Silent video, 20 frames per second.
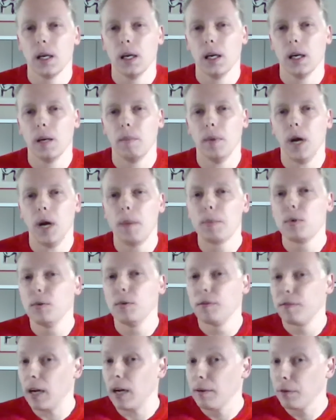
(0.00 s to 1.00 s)
Up
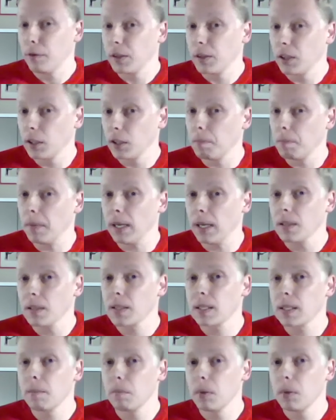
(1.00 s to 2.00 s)
to 500
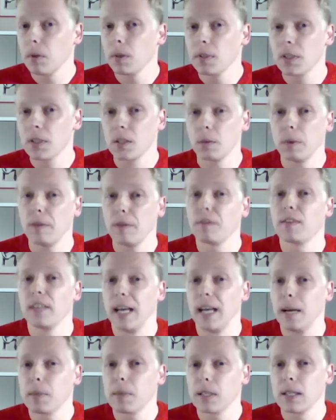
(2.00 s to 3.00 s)
megasymbols with
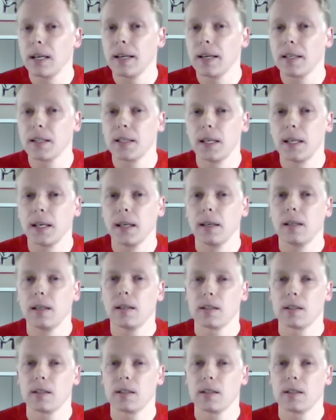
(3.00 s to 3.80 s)
time slicing,